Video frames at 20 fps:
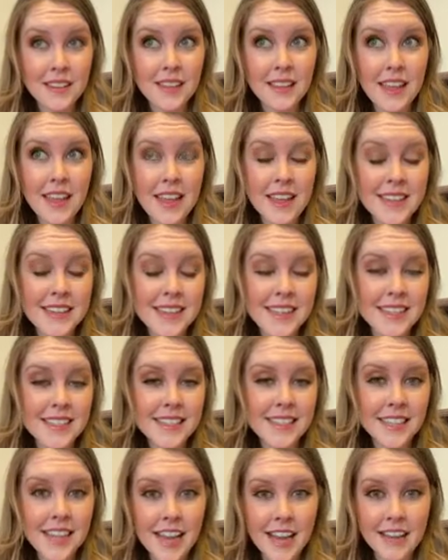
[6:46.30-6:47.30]
end
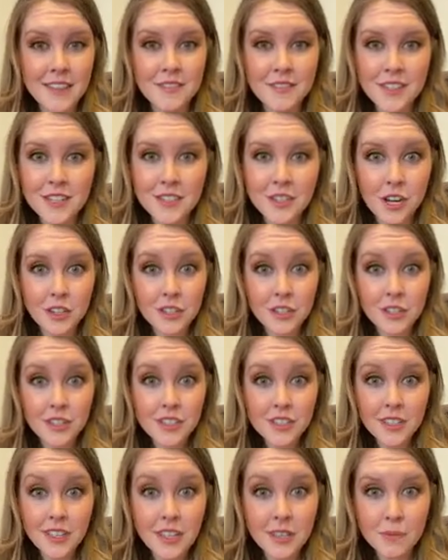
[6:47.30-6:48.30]
his life than Dr.
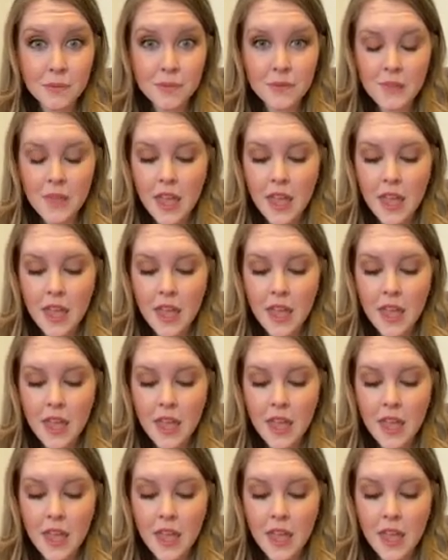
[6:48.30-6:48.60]
Sleep?